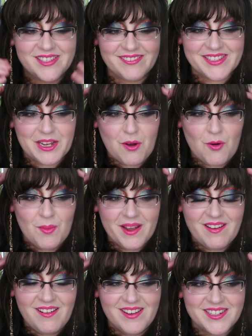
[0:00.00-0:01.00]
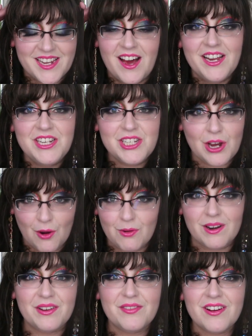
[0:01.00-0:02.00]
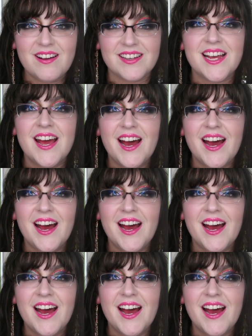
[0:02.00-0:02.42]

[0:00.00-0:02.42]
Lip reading: And I was like, oh my god, I totally forgot.